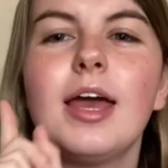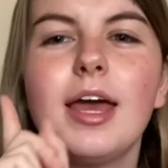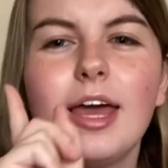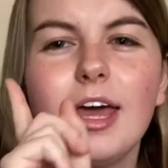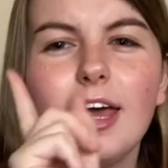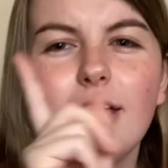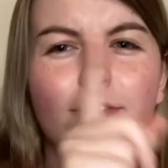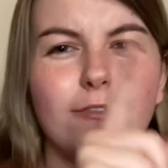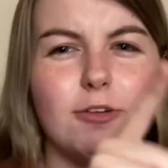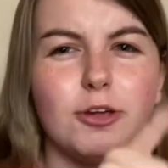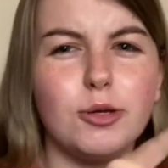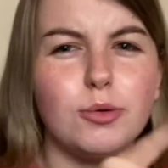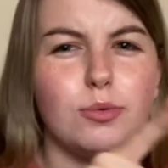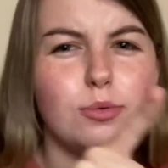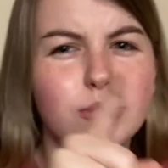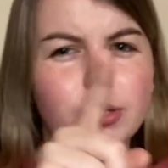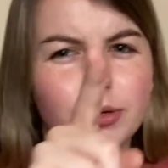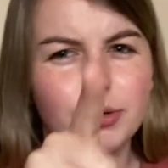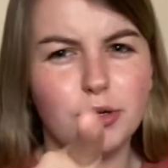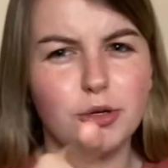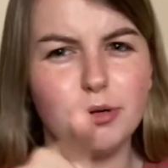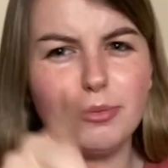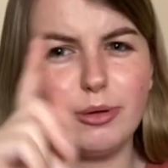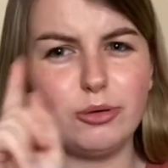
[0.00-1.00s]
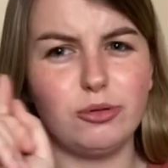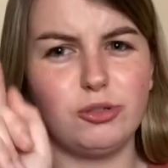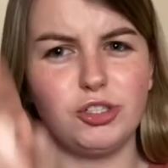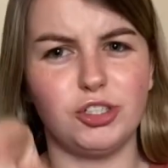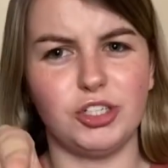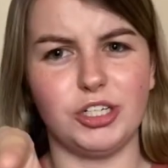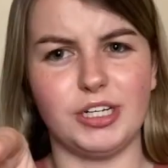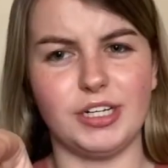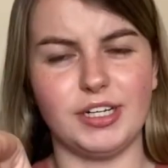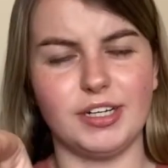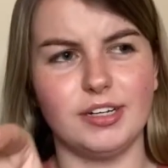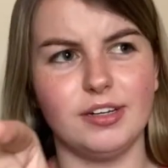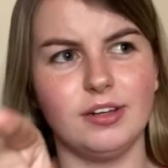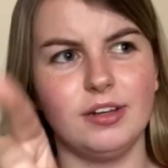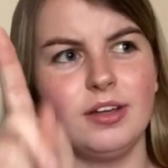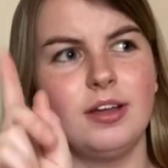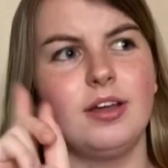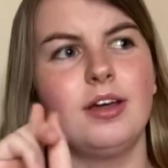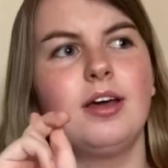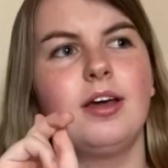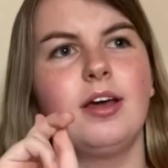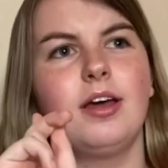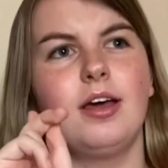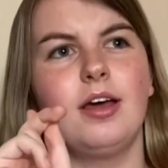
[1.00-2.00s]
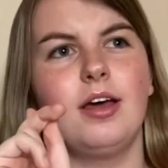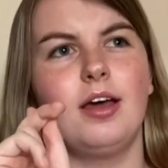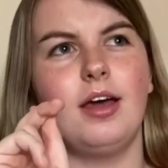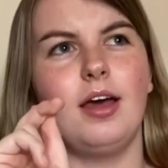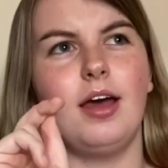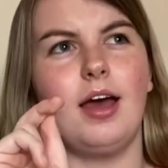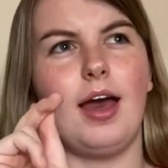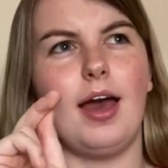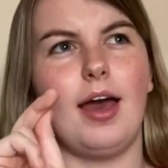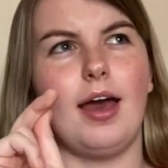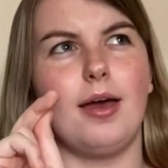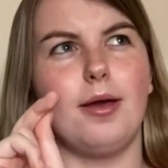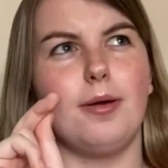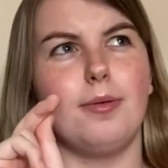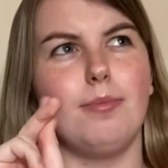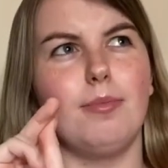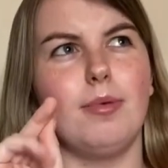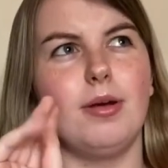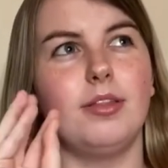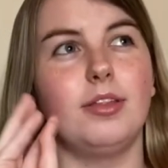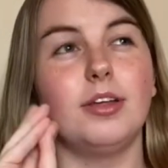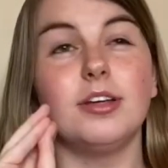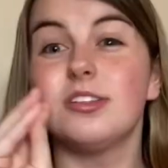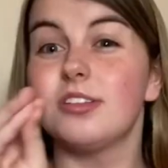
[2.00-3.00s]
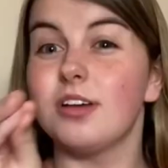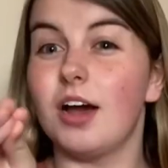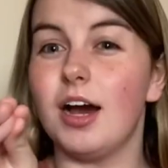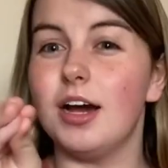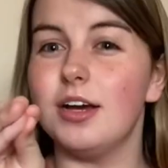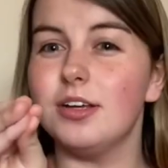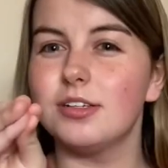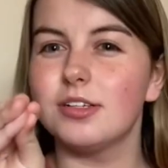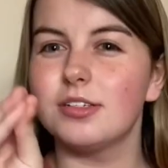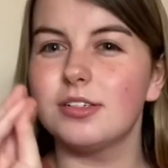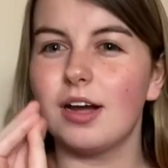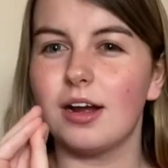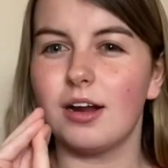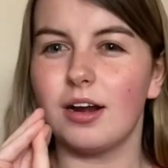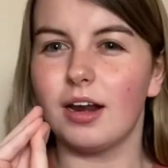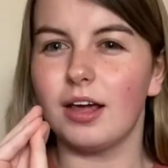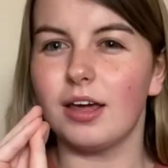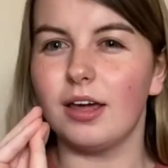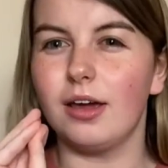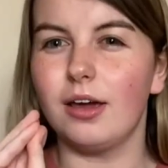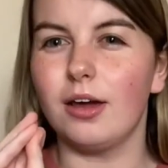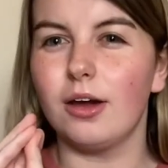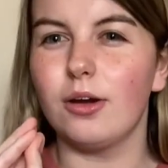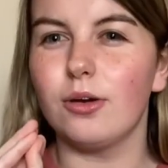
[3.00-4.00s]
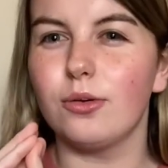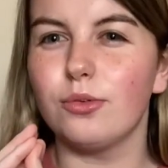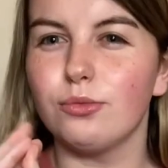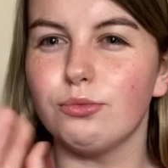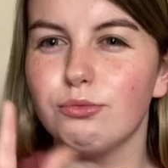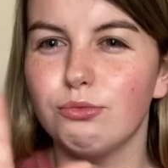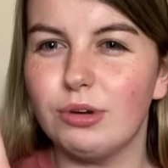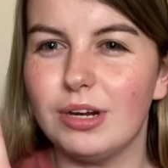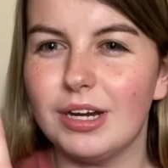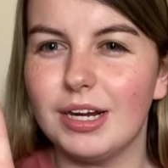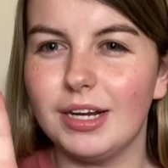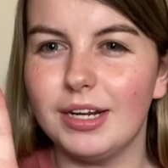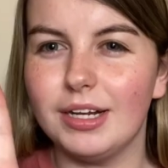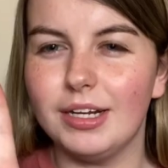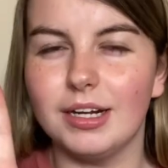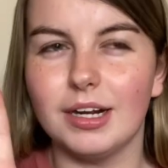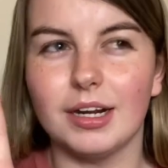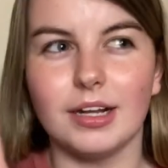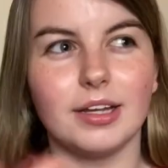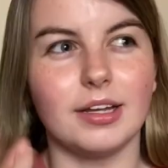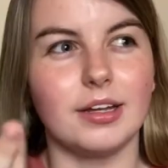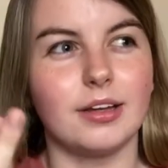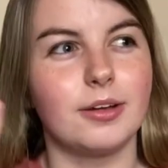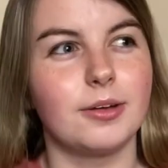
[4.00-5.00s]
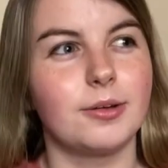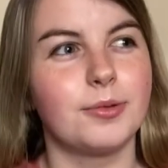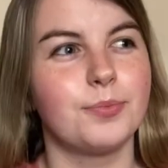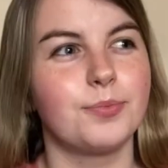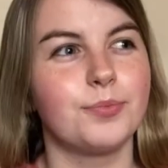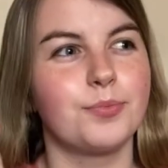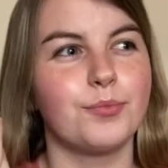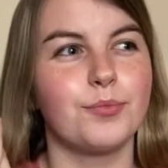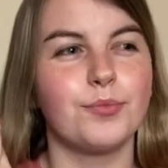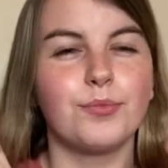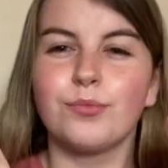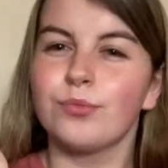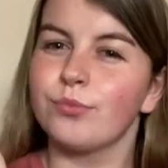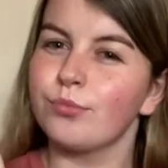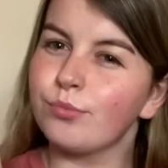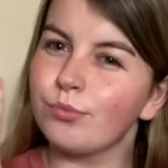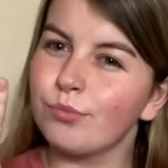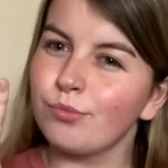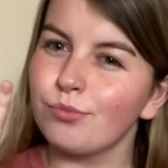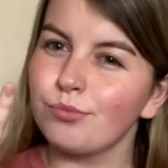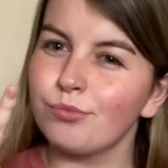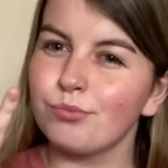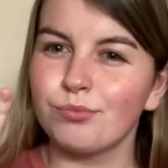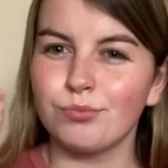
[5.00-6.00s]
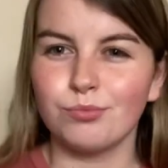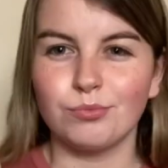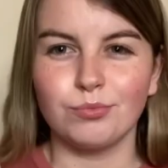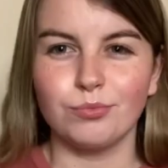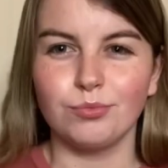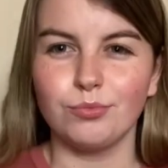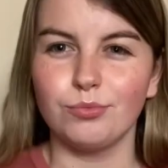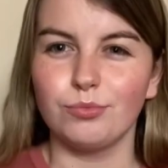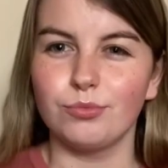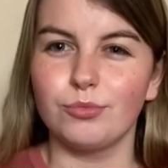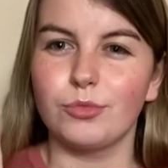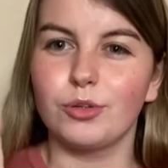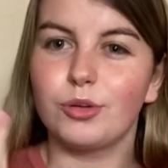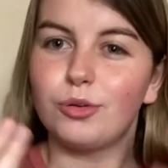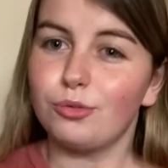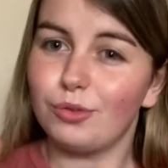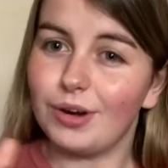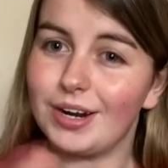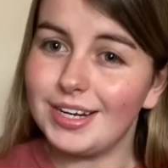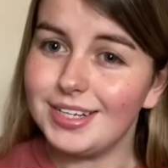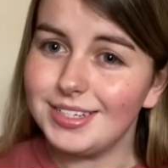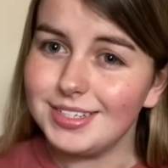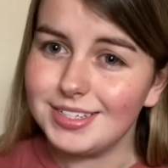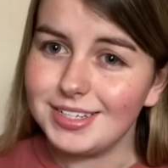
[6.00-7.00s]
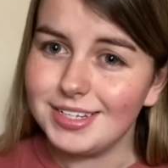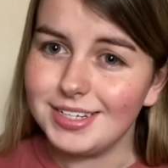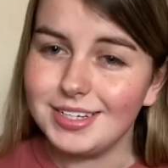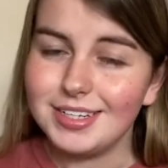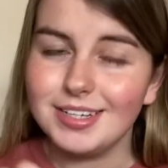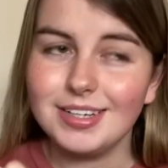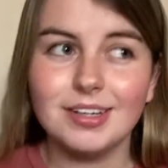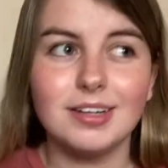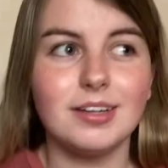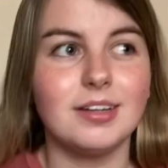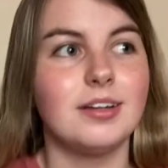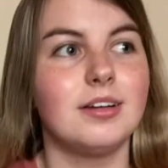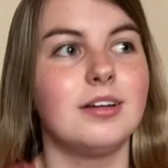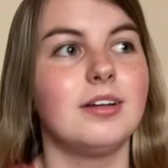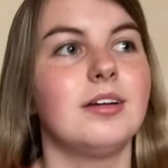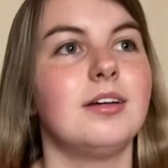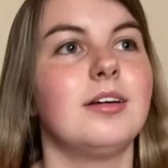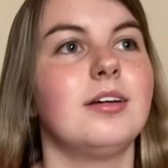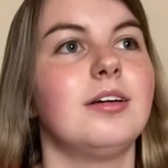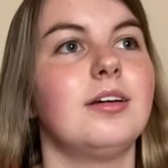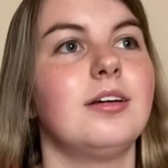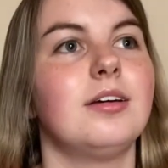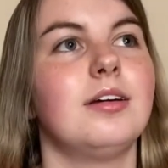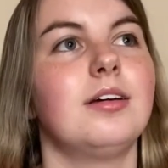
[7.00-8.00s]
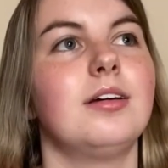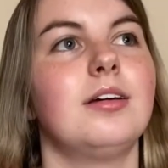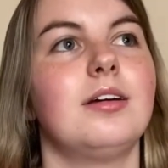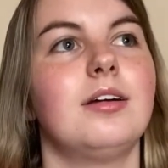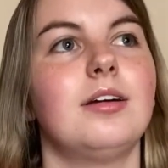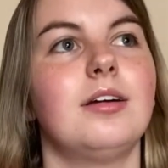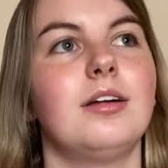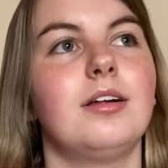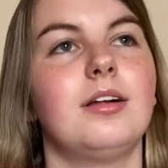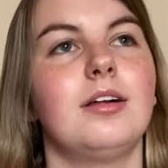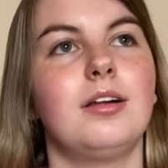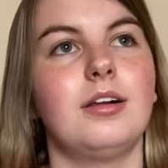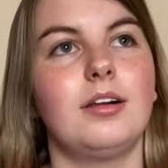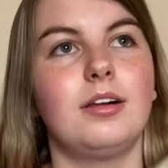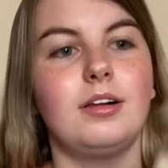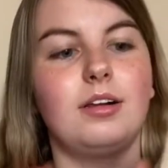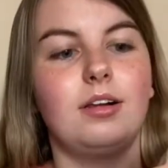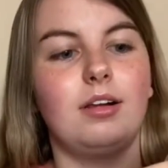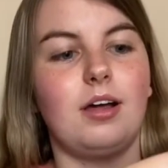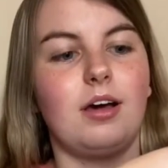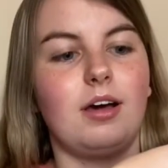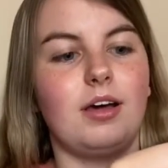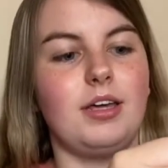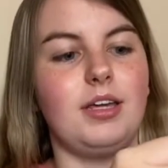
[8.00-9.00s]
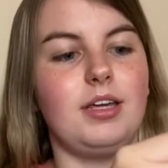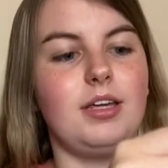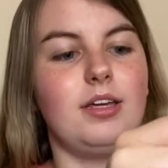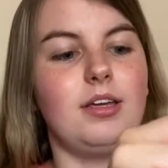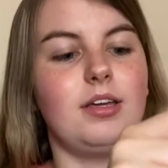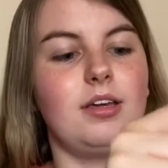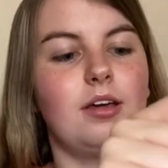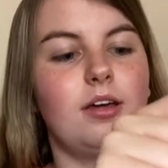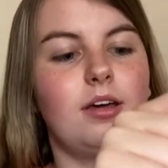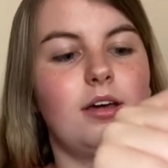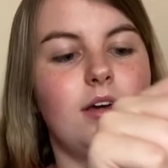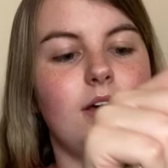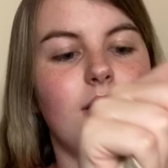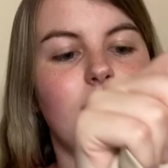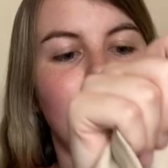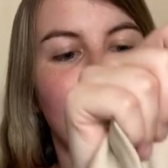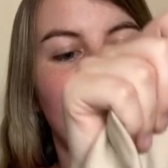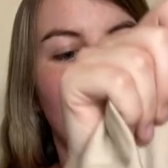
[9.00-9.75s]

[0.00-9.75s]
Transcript: if you don't know about Shein, the sizes are like really like crazy. Like,